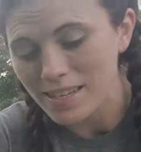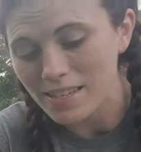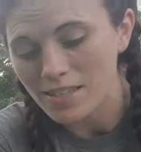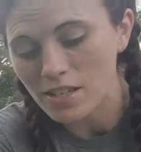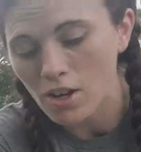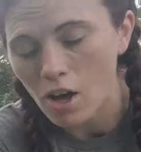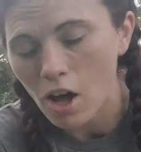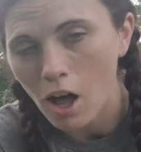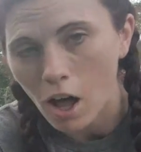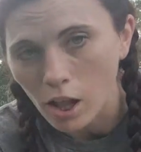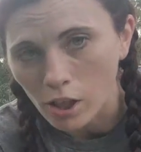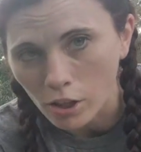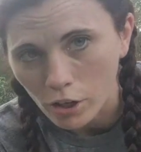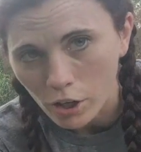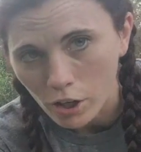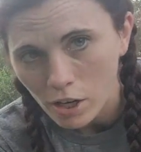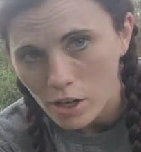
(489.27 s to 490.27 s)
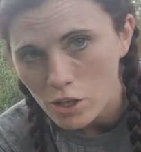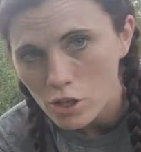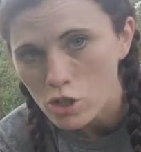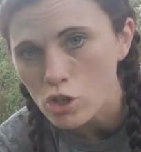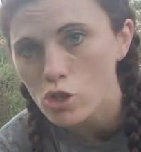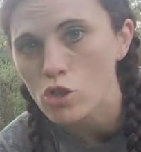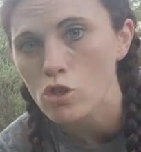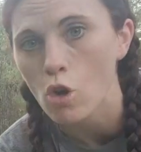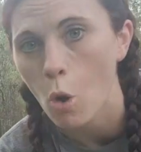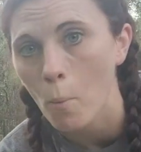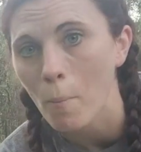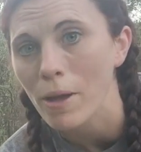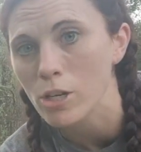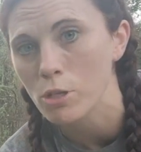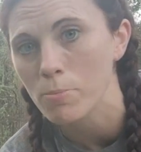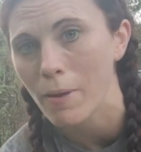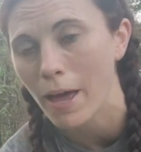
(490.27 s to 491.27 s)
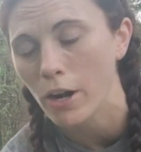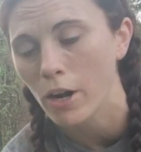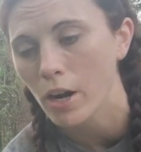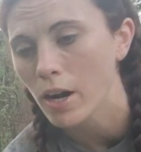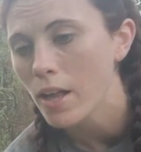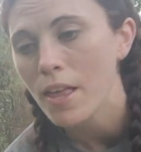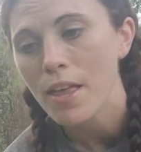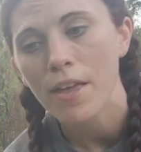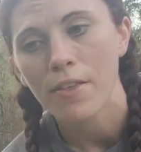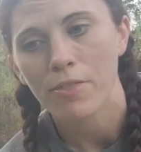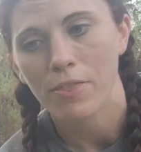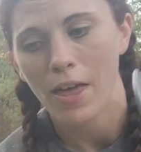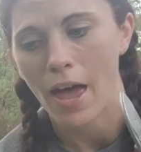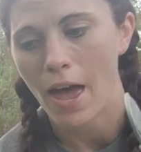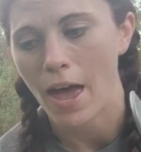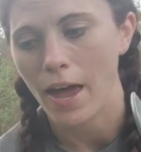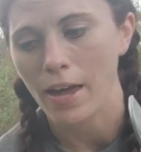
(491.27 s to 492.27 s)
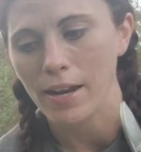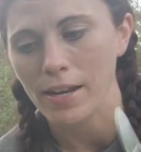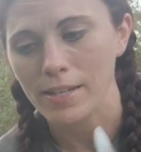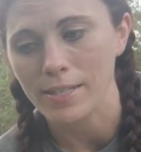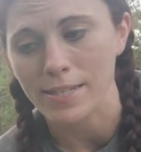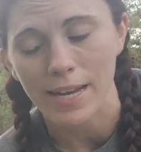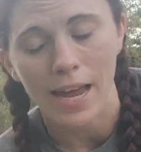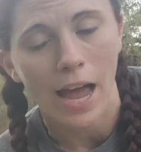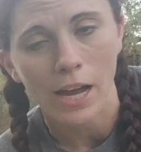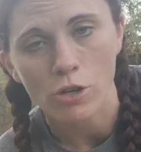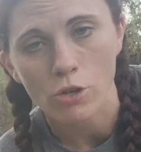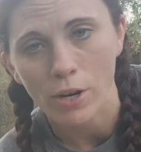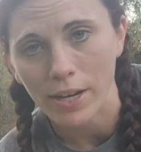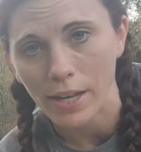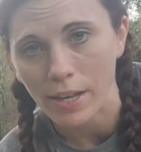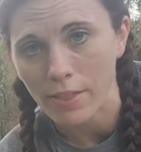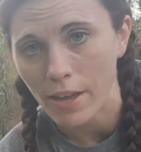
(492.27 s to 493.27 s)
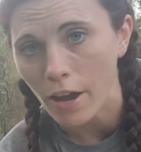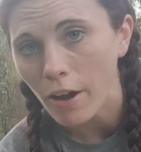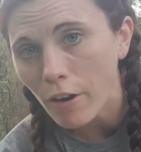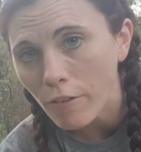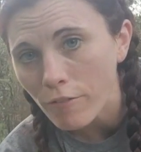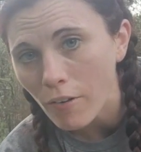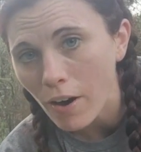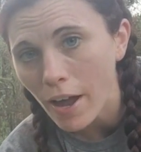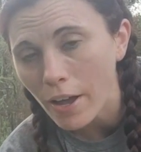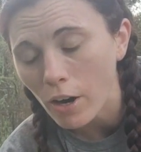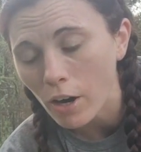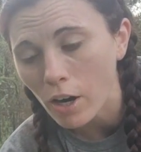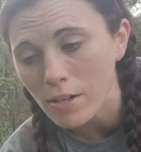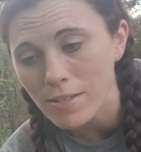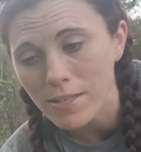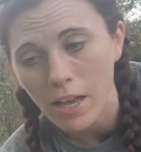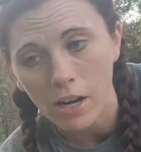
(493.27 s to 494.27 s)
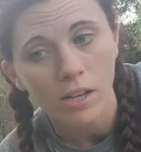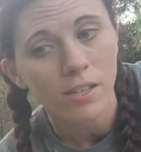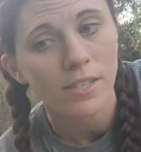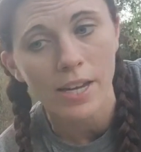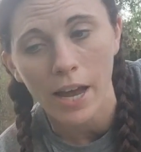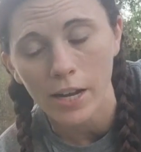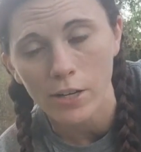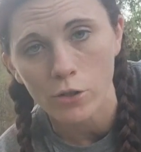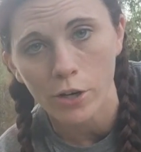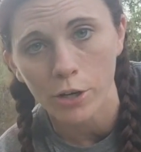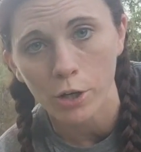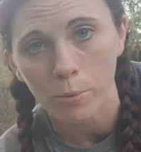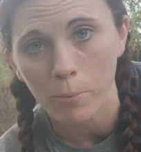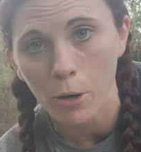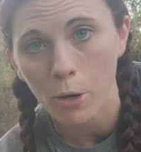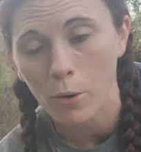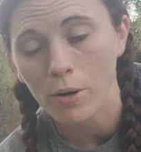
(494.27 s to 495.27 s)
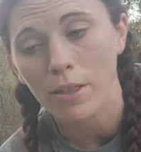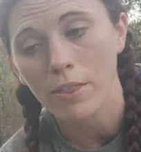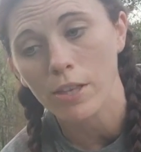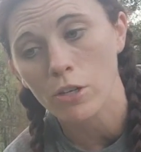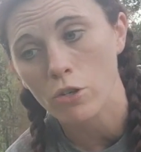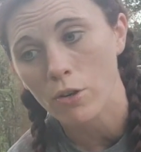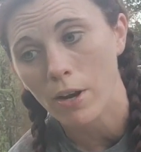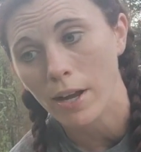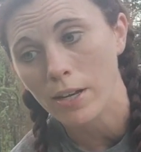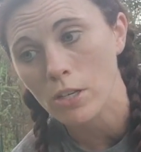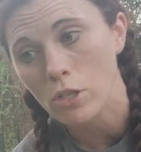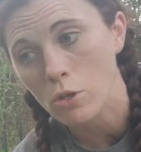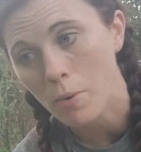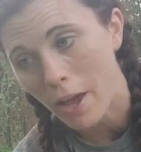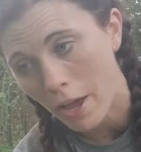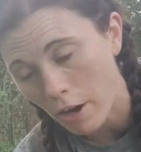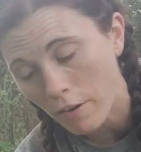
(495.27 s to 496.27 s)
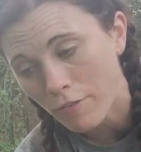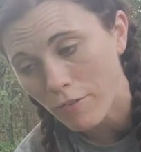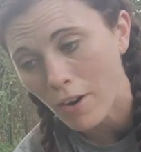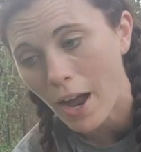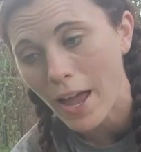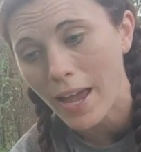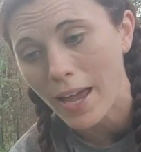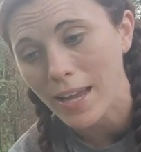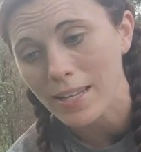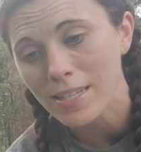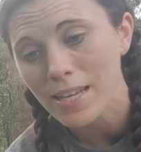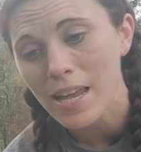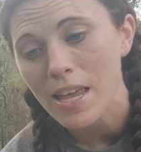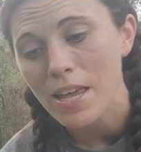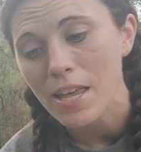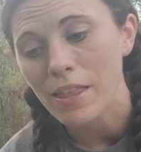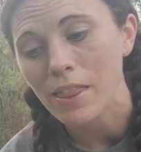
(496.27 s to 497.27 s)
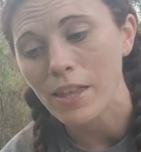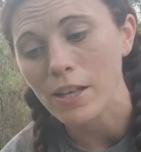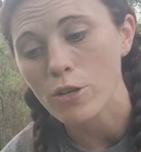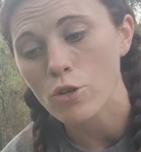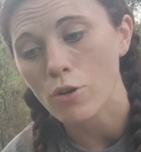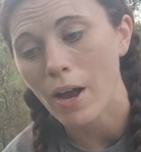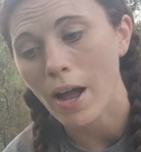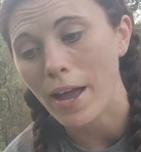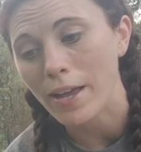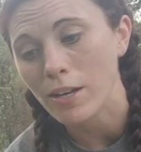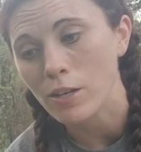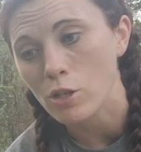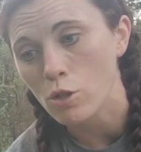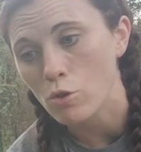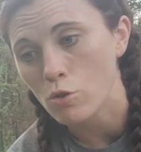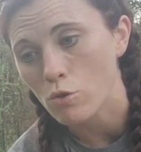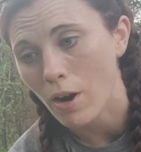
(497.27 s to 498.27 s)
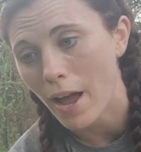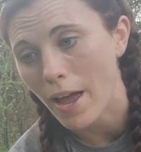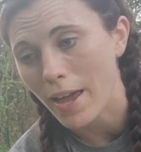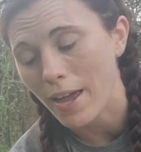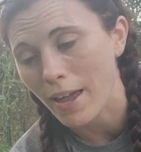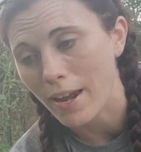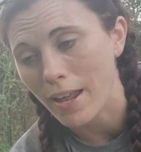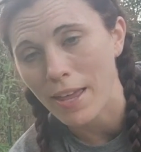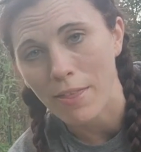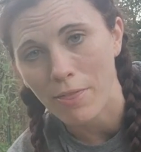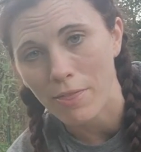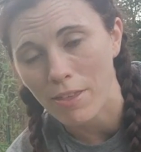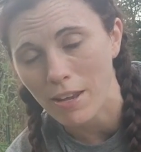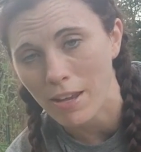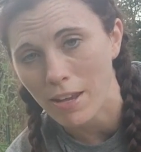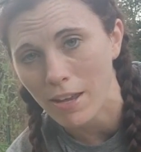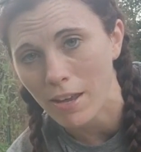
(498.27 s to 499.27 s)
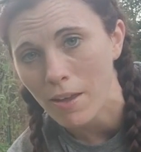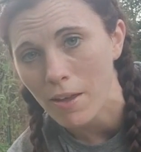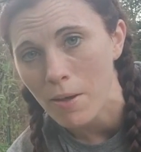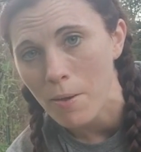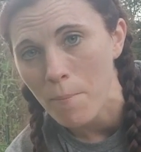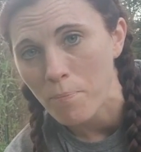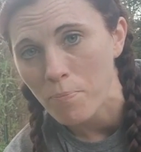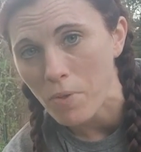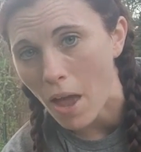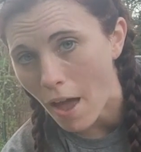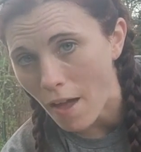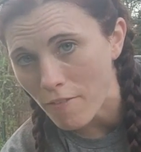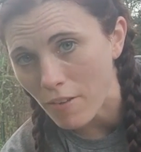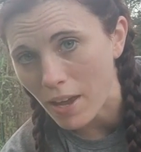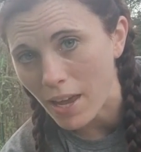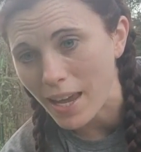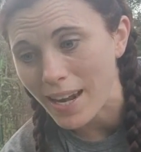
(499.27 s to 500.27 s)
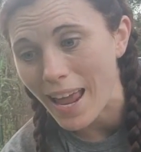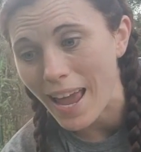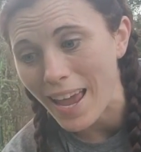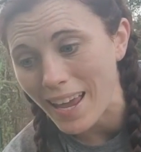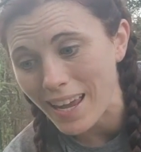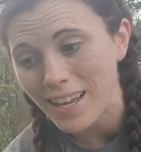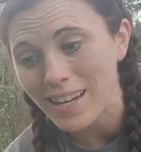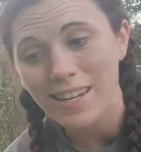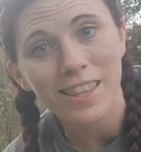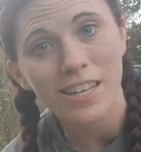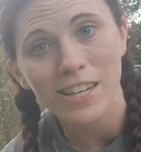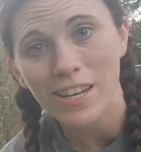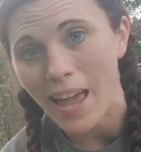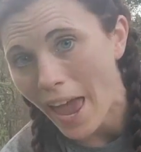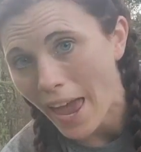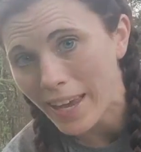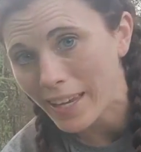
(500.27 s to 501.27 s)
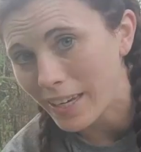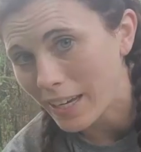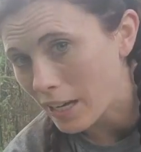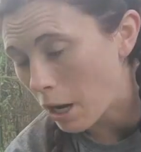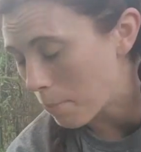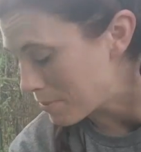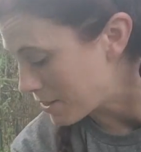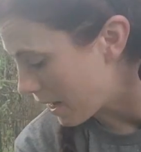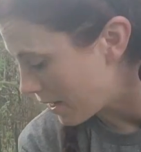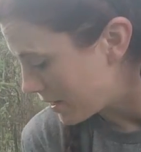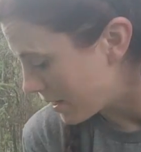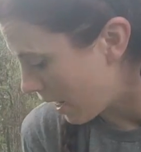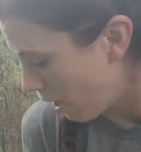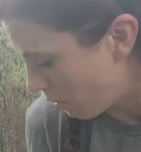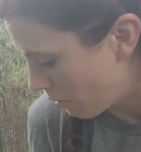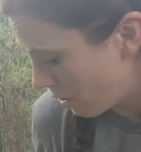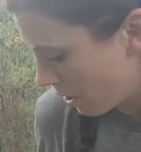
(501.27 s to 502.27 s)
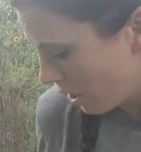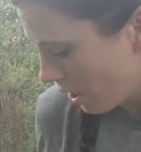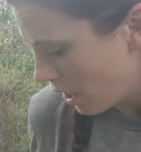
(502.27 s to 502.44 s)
its color so much better than dehydrating it in the air fryer, set on dehydrator mode, then trying to air fry it, then trying to dry it in the oven, and then hanging it upside down.